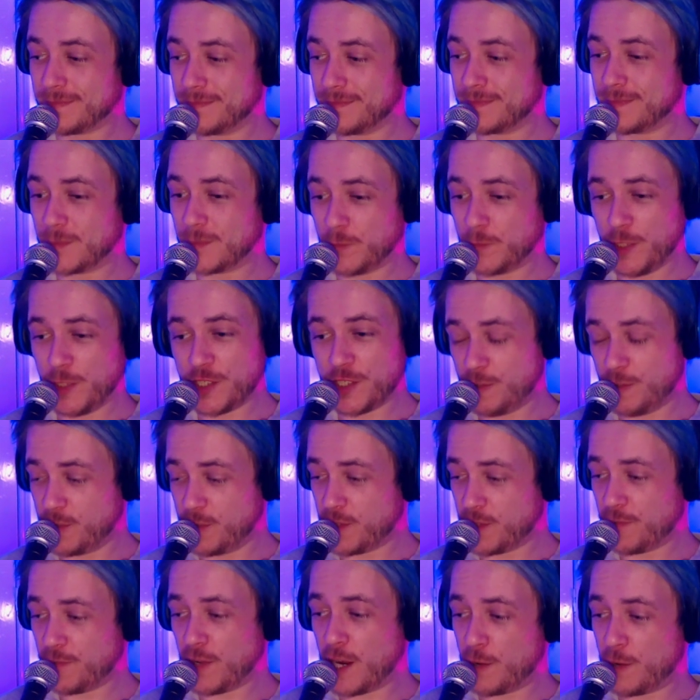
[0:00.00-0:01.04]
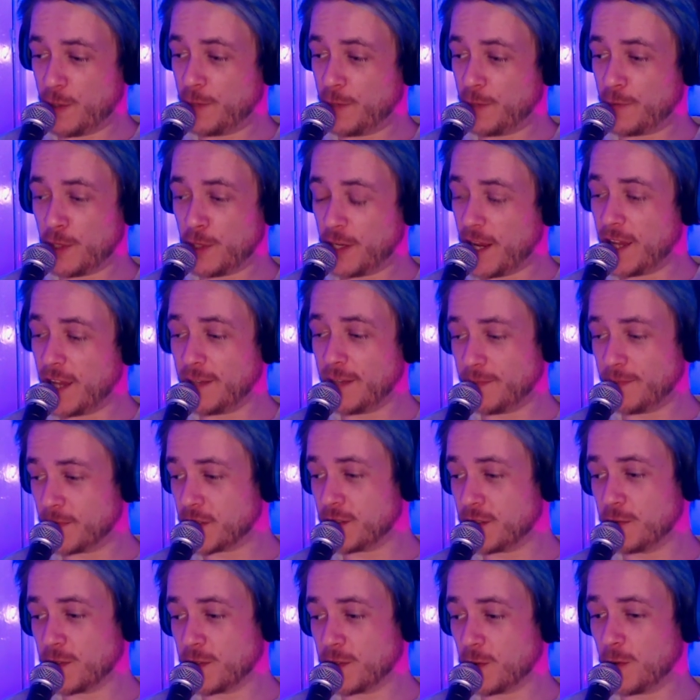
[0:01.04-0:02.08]
And she was a fairy for the day. She
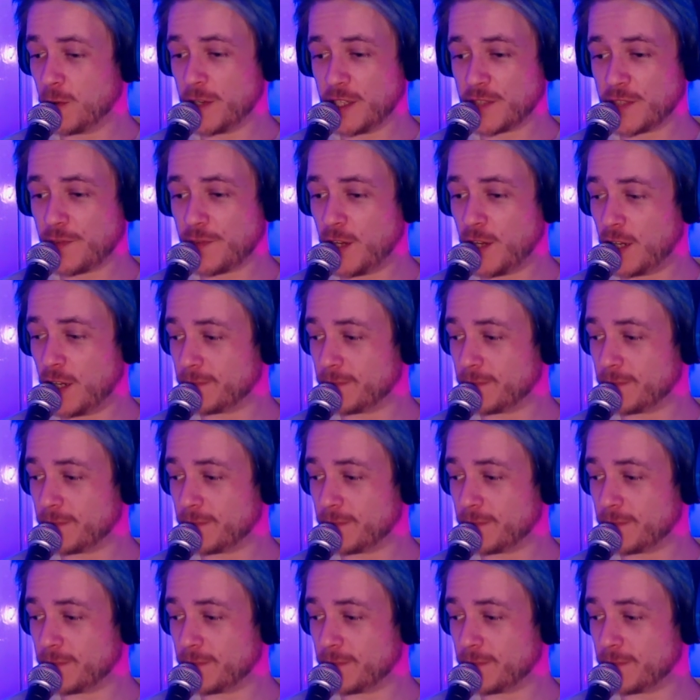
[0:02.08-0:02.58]
was horny as fuck.